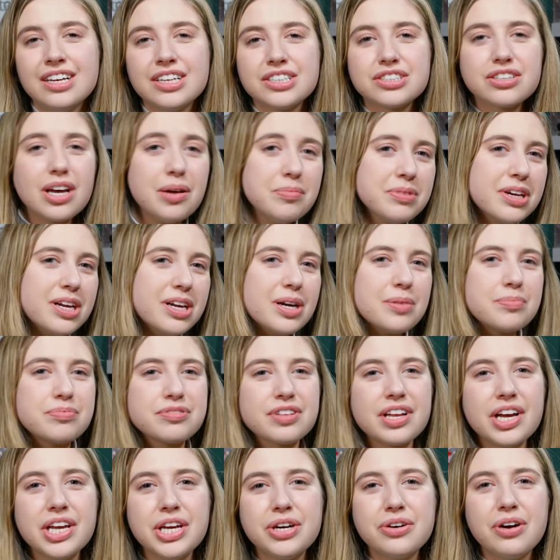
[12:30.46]
So I'm going to
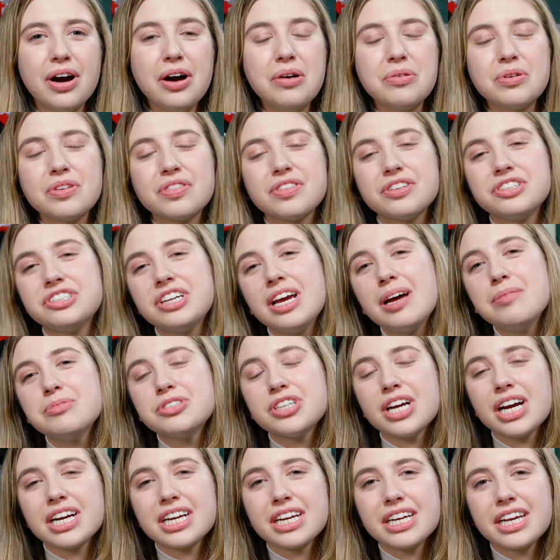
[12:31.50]
play you out with the jam
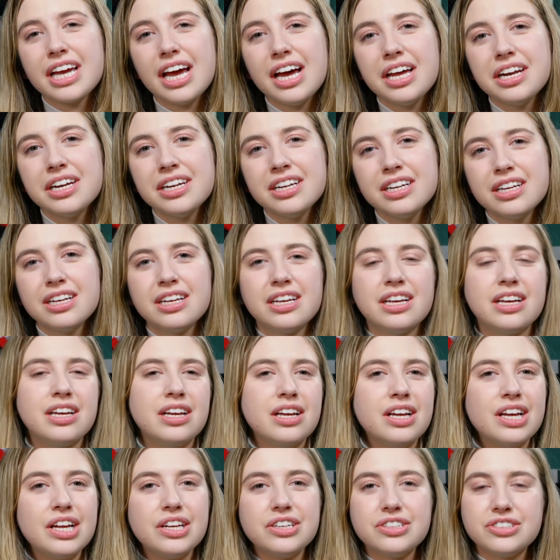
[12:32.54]
track again,
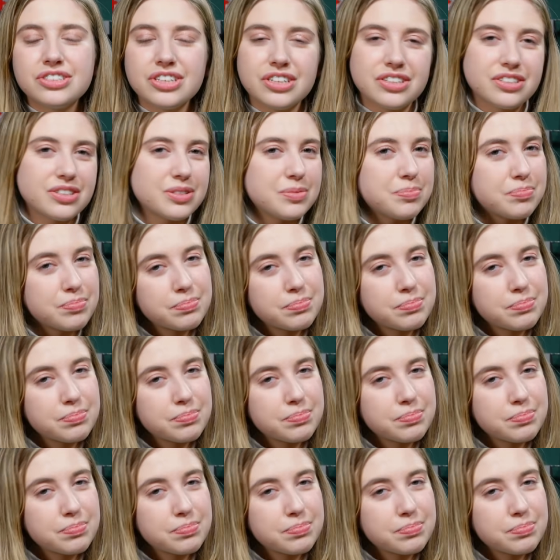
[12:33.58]
just